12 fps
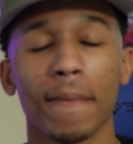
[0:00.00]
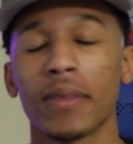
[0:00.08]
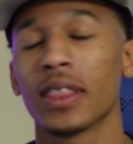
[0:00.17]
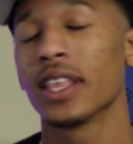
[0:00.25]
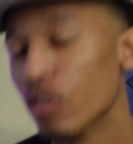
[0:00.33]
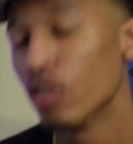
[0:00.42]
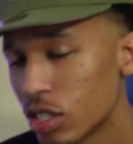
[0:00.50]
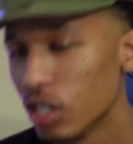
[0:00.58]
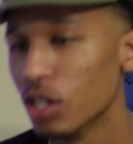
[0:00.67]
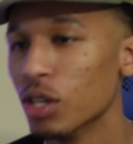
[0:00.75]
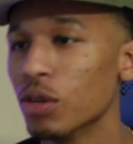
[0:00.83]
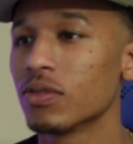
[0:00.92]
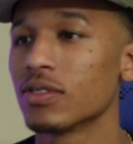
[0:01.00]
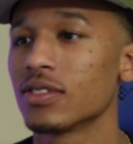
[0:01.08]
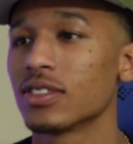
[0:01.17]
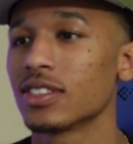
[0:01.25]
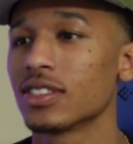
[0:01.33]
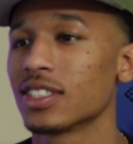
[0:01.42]
YouTube,
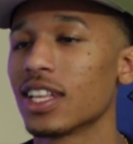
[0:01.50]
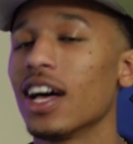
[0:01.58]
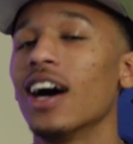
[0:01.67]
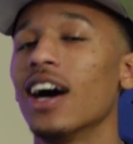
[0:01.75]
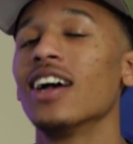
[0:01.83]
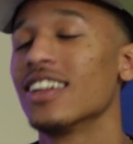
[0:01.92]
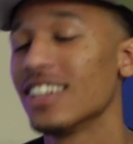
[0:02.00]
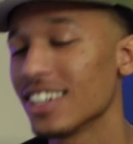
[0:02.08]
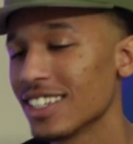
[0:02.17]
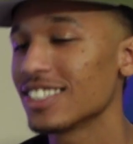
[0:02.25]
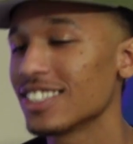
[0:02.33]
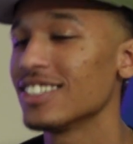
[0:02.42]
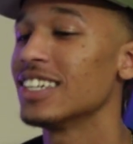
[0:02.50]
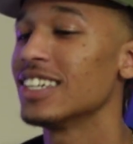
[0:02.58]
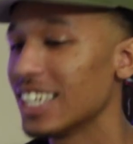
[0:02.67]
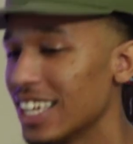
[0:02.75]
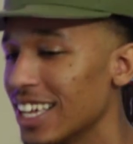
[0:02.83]
how y'all niggas doing?